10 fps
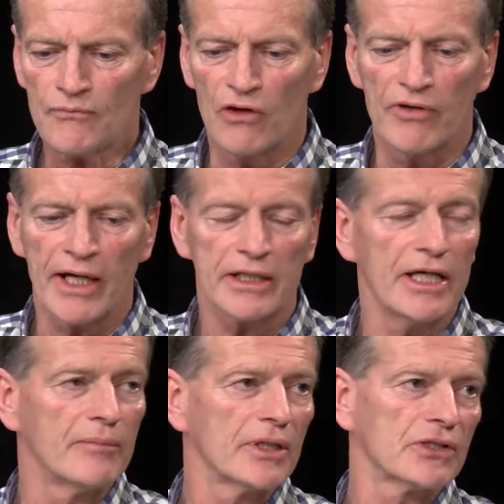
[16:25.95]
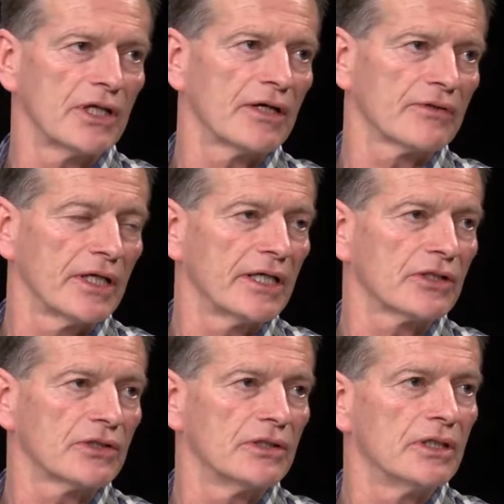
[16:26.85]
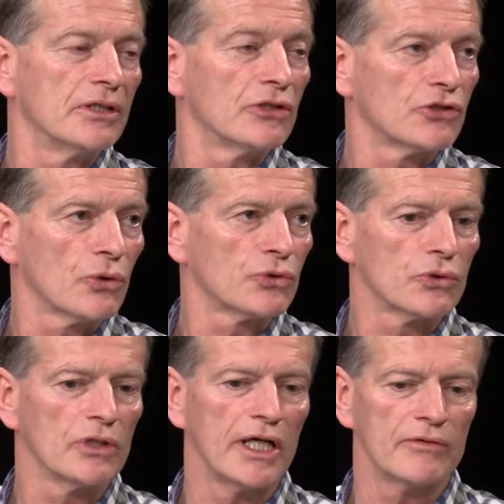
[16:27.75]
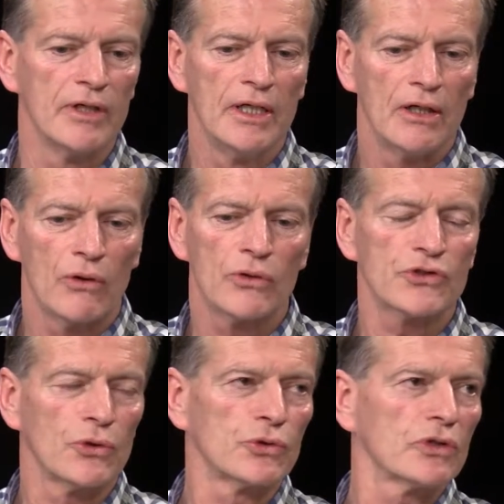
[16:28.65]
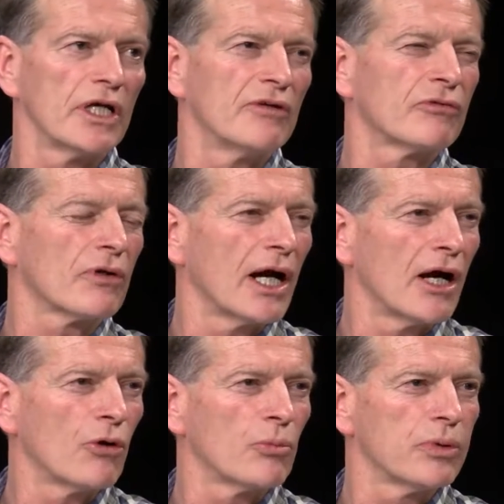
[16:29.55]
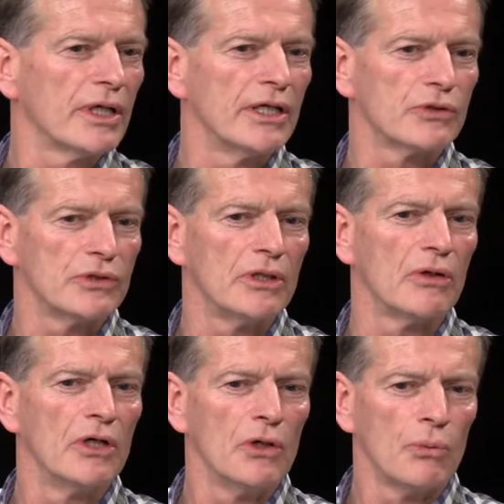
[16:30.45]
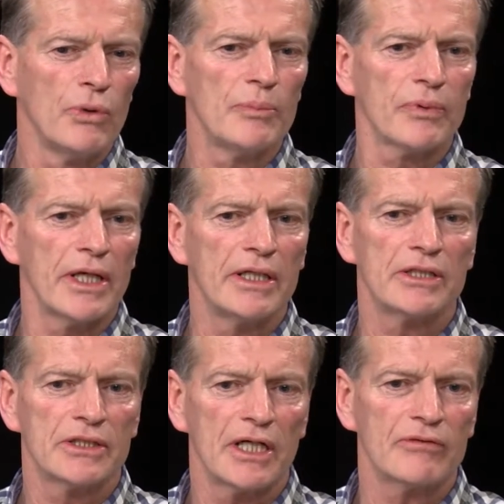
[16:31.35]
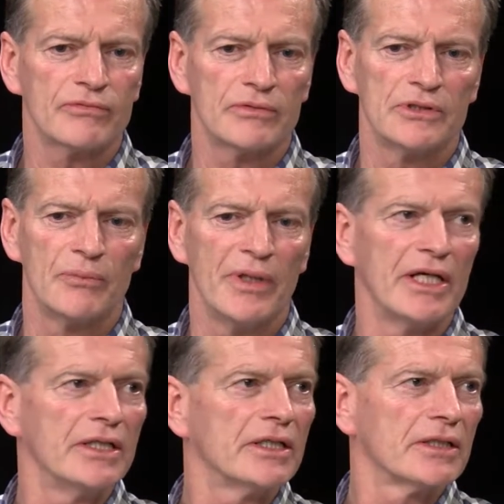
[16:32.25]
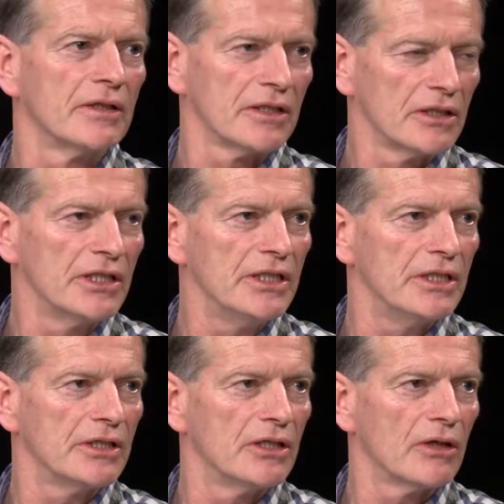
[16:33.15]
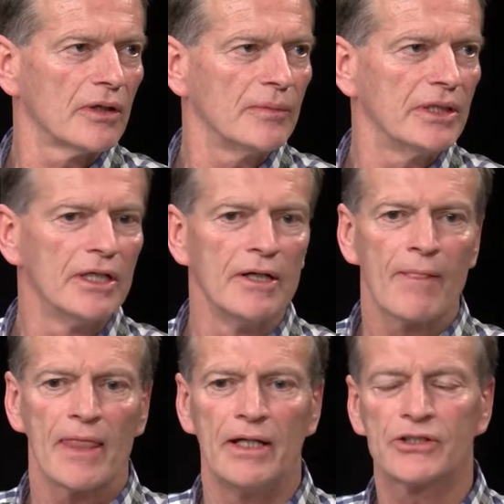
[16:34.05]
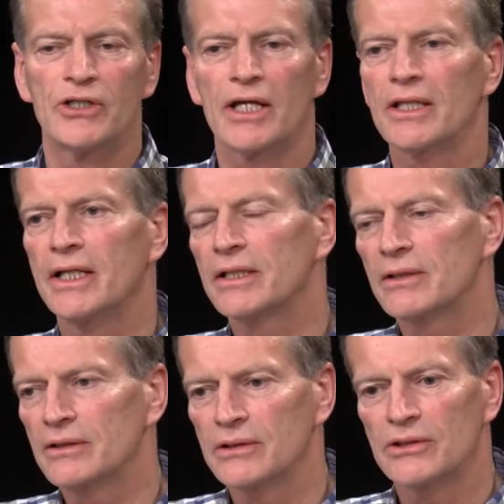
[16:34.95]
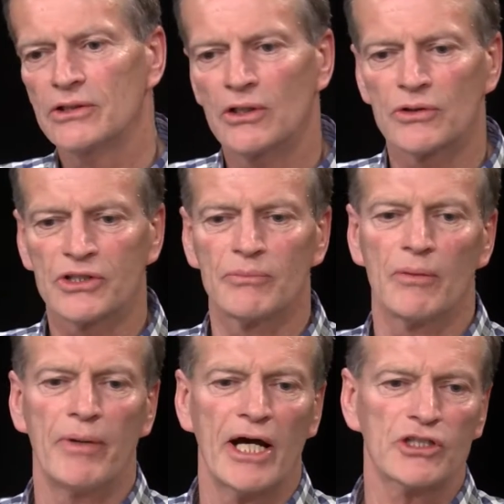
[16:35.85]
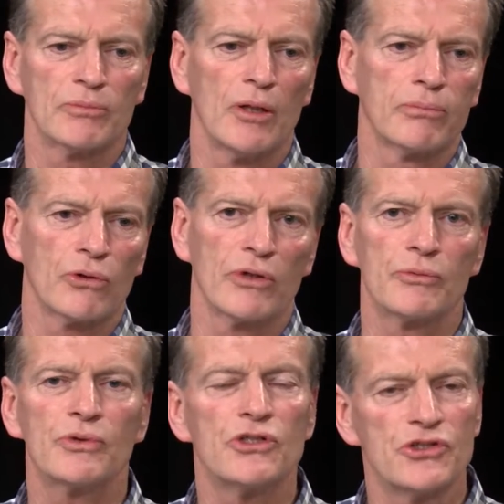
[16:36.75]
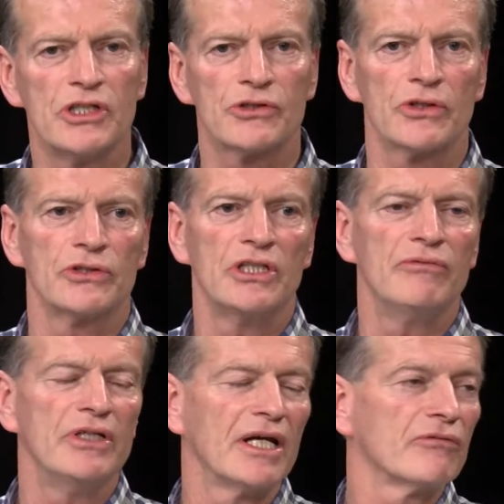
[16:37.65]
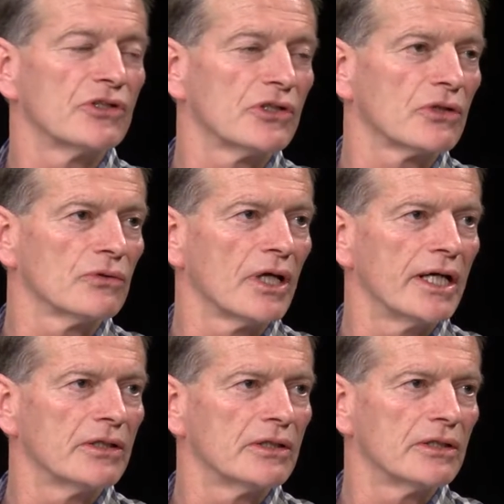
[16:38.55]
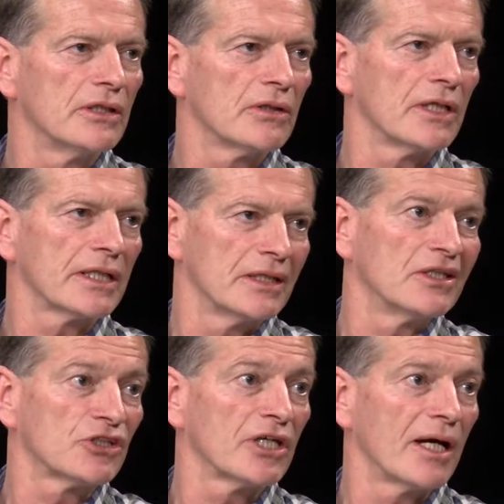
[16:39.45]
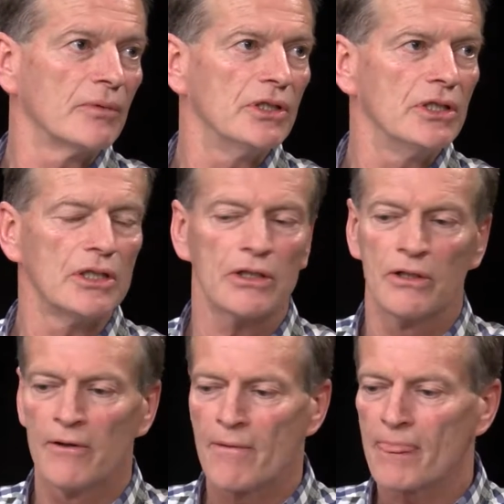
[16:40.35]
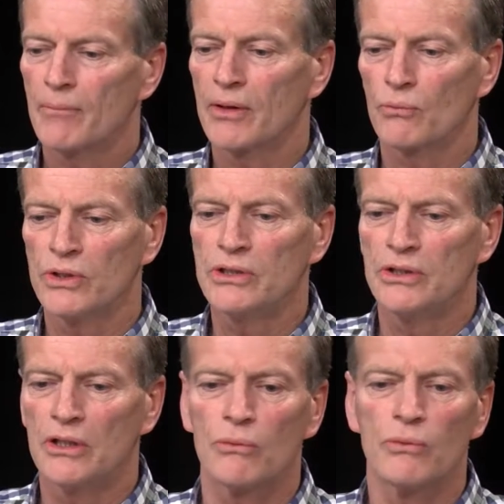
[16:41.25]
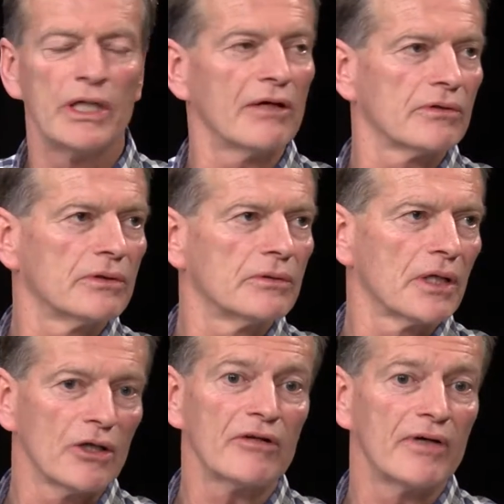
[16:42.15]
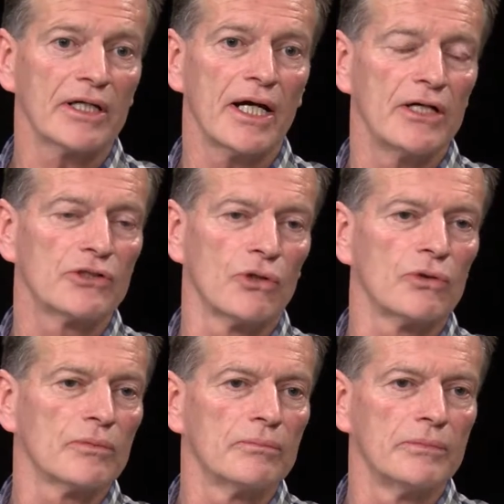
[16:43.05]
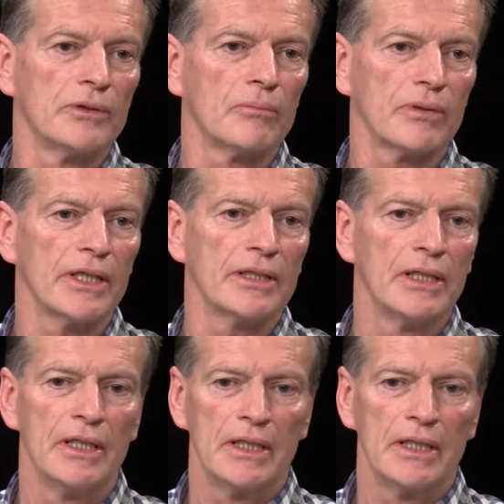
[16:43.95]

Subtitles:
academics, athletics, and then social life. Although social life for our players, you know, we play in a tough, demanding league, you know. I mean, and it's not like, you know, some of the basketball programs where you see us on TV every single night, you know, like in this time of year. But we have a lot of our guys go to, you know, play.